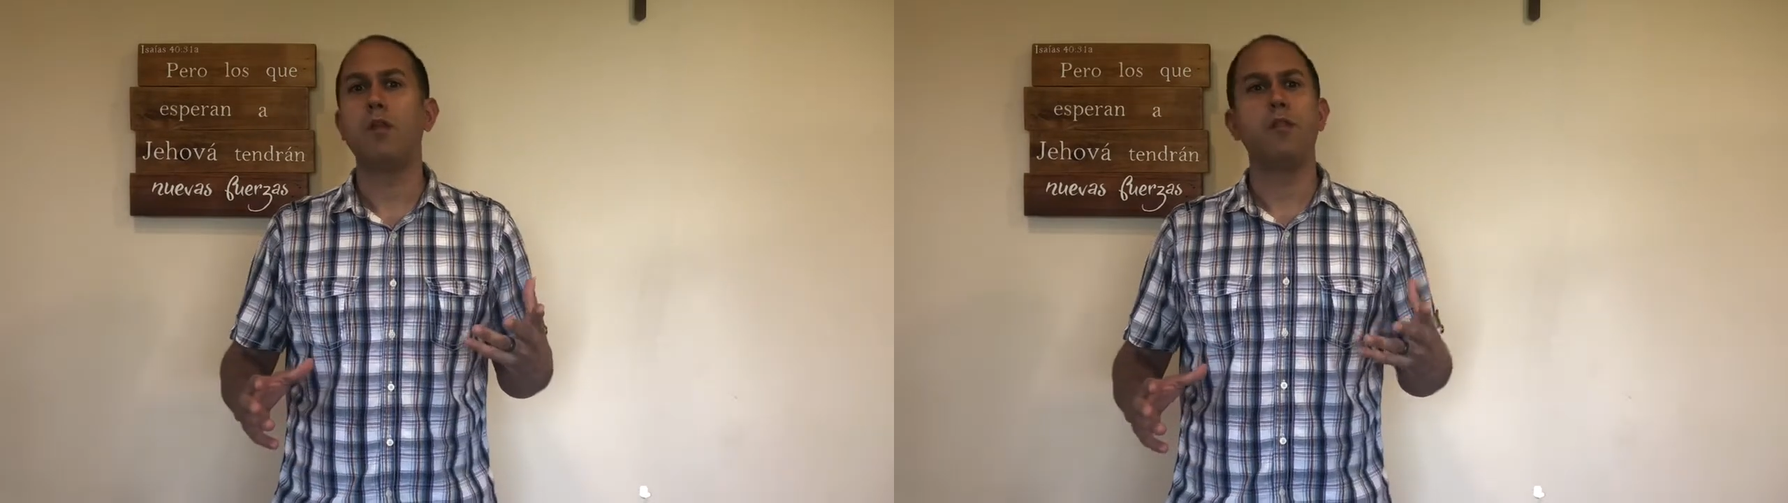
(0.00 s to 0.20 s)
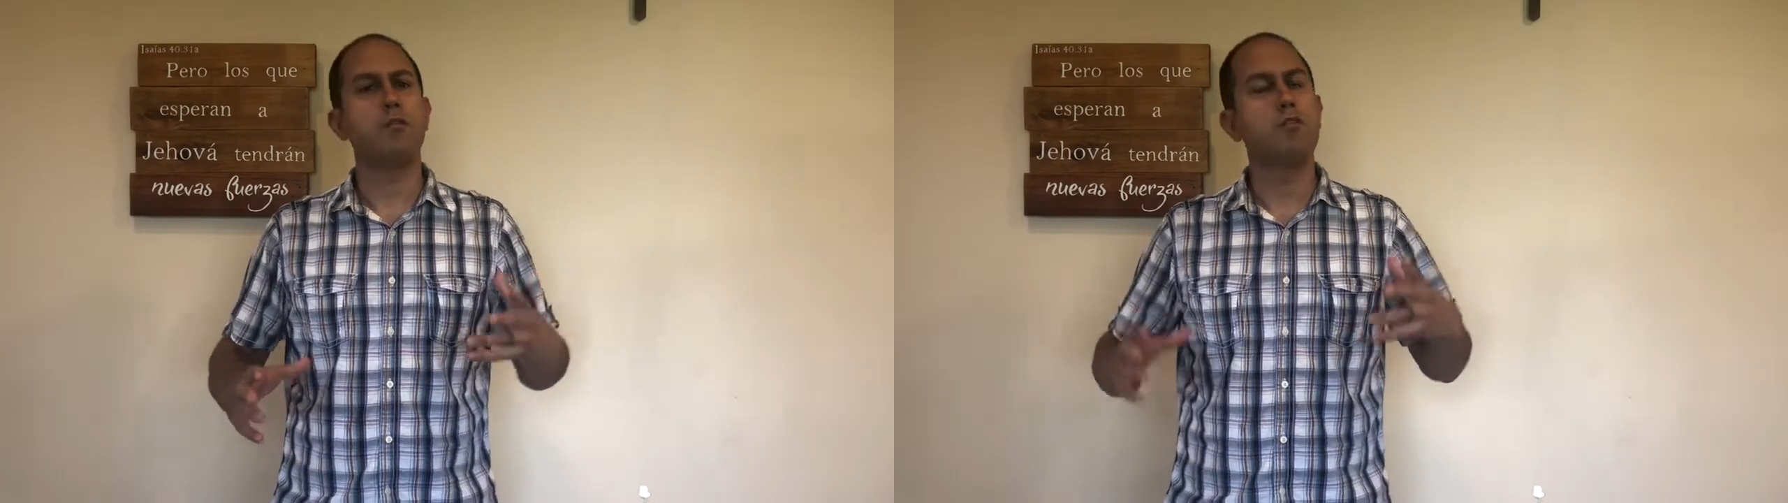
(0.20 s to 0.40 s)

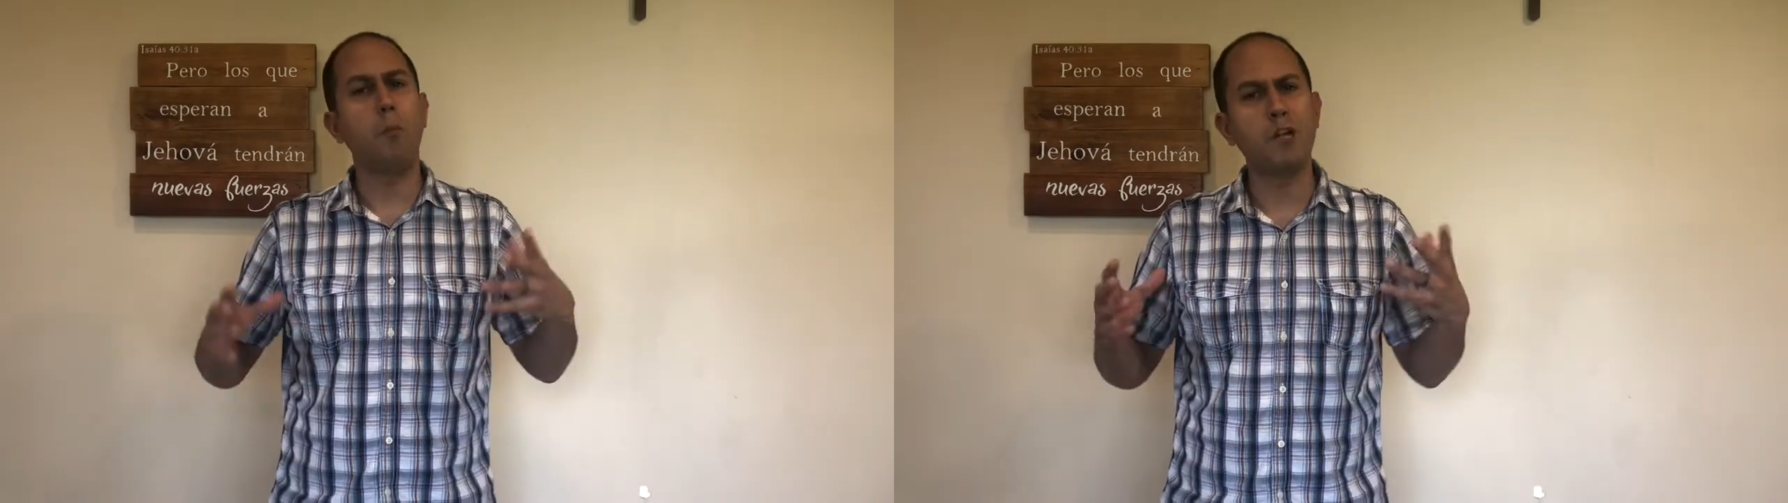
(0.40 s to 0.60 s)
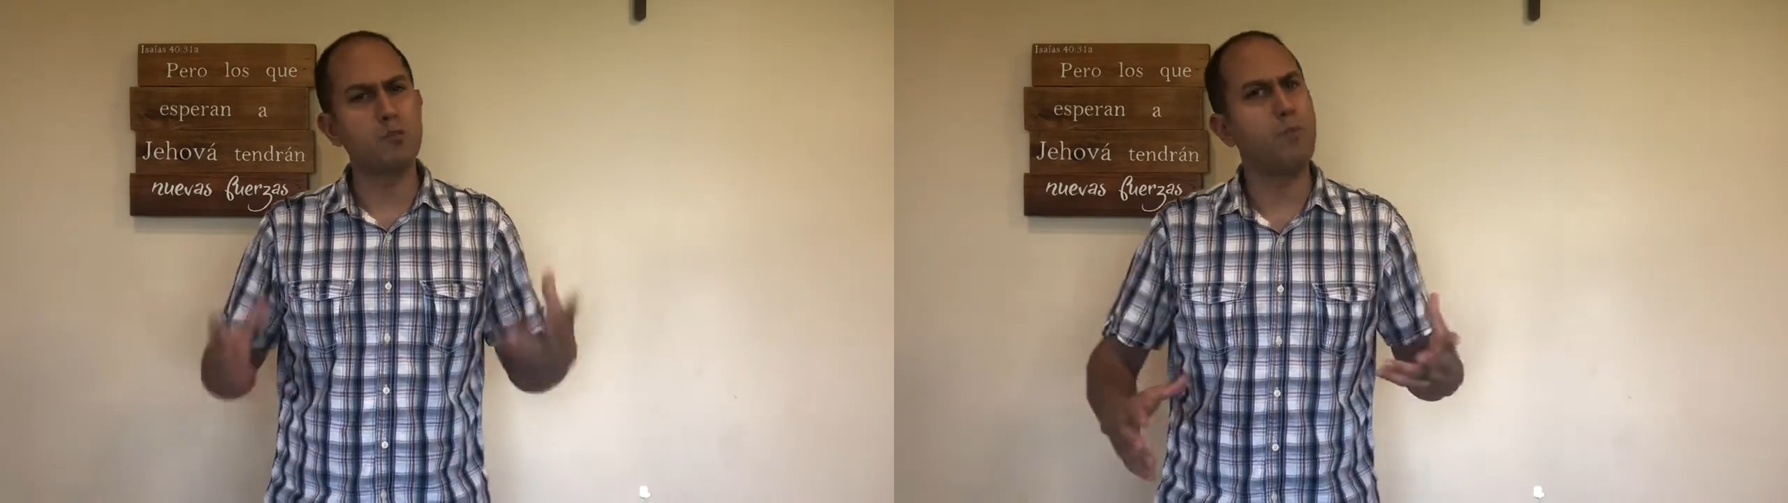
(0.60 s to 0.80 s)
They're so
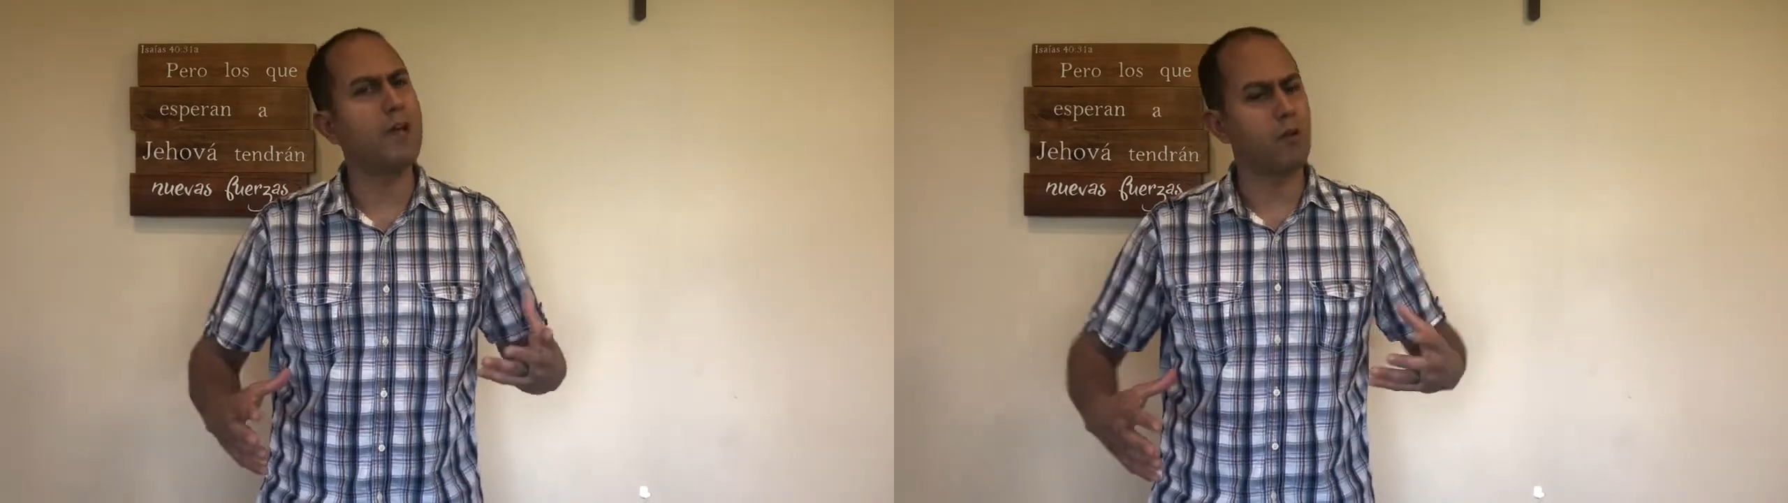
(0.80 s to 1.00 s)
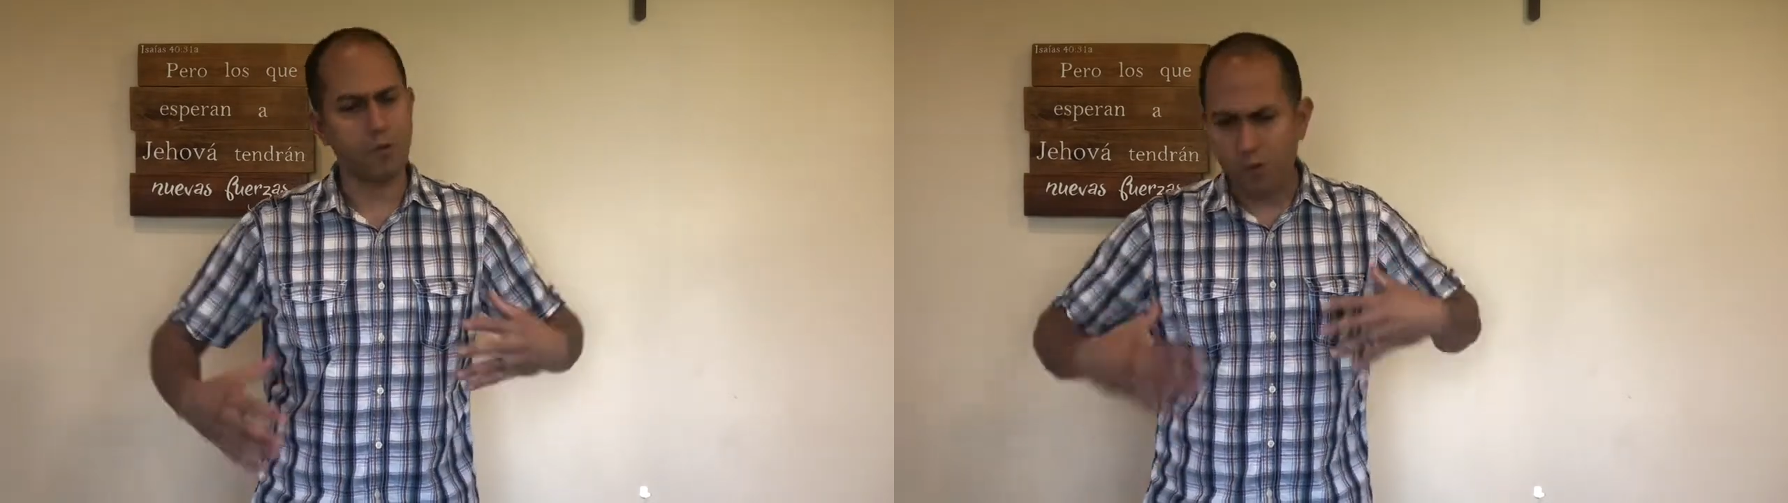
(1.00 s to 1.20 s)
much
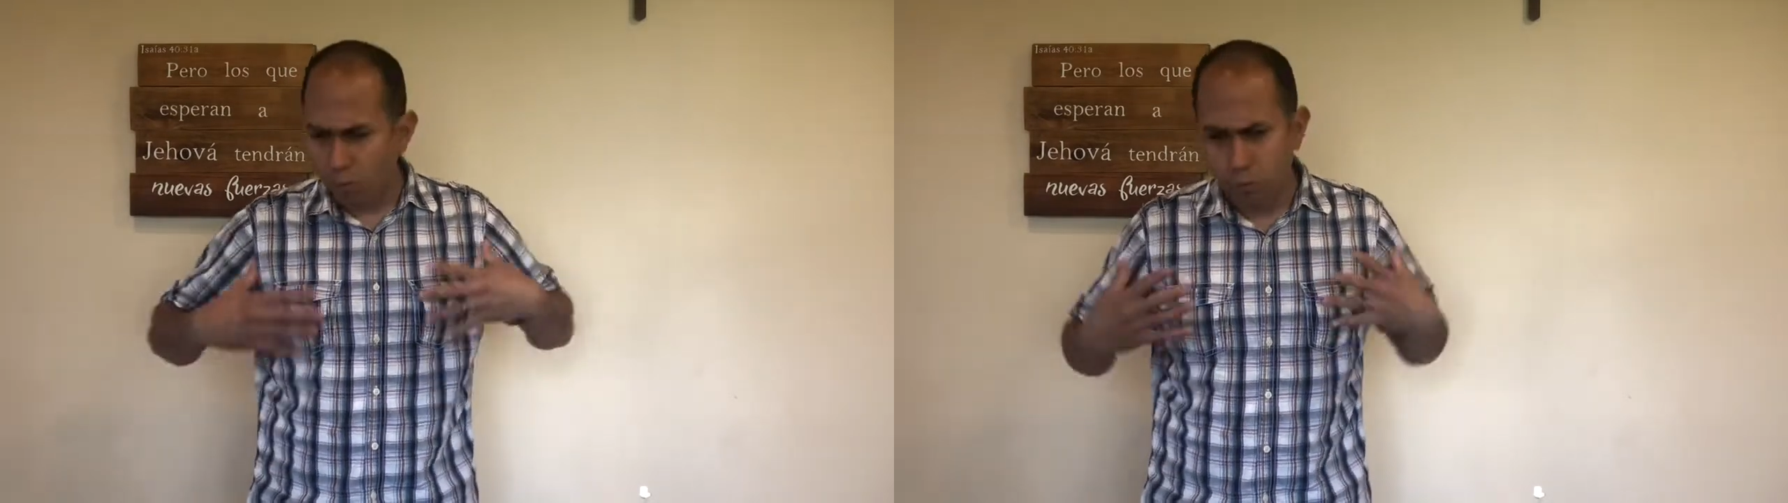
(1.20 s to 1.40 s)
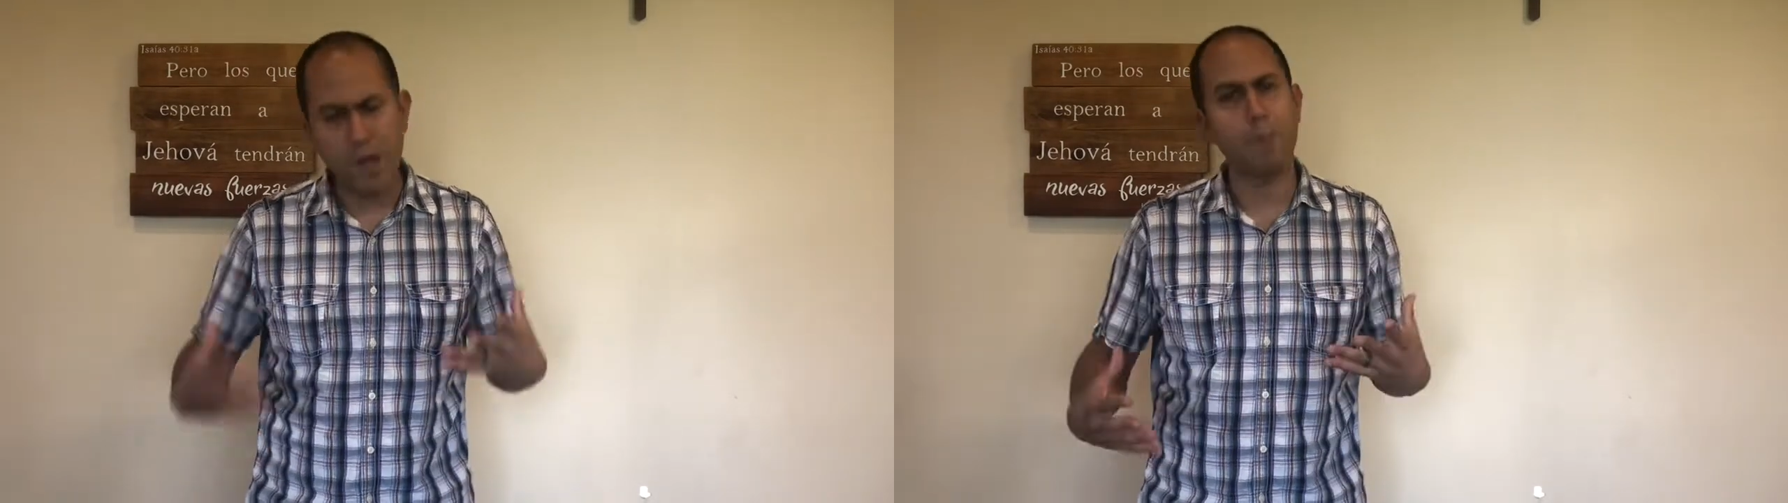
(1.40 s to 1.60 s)
bigger, they're
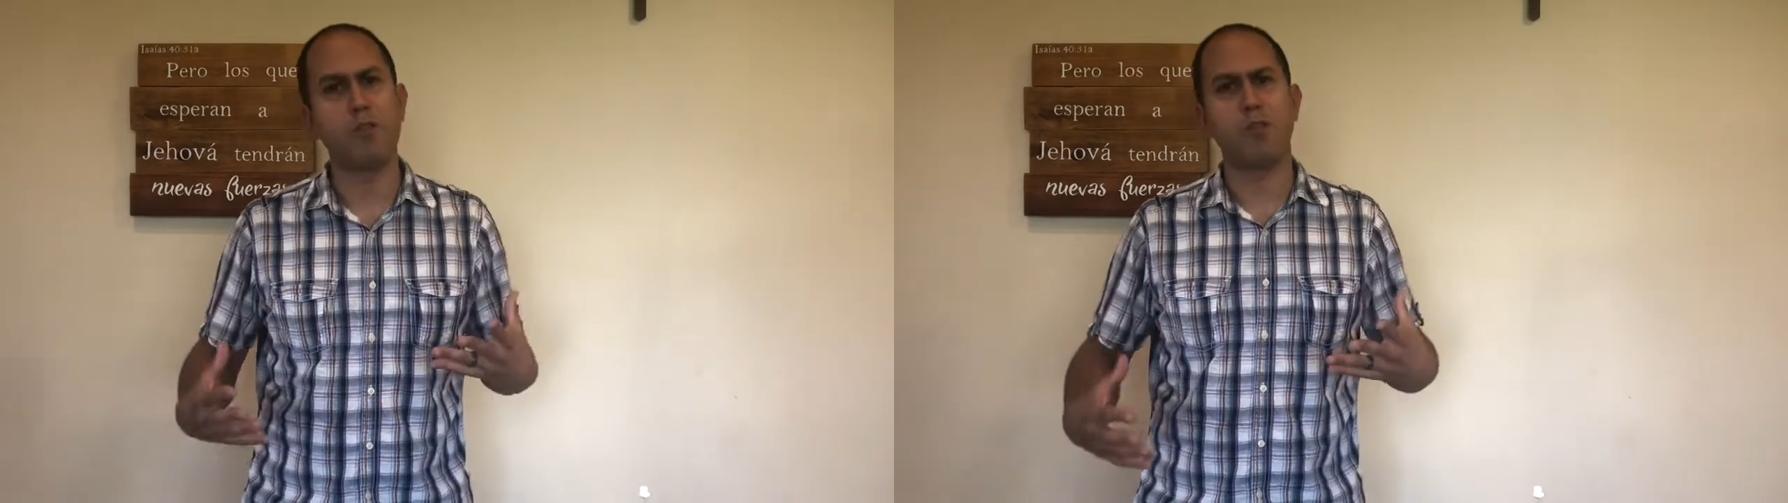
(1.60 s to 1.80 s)
ripped,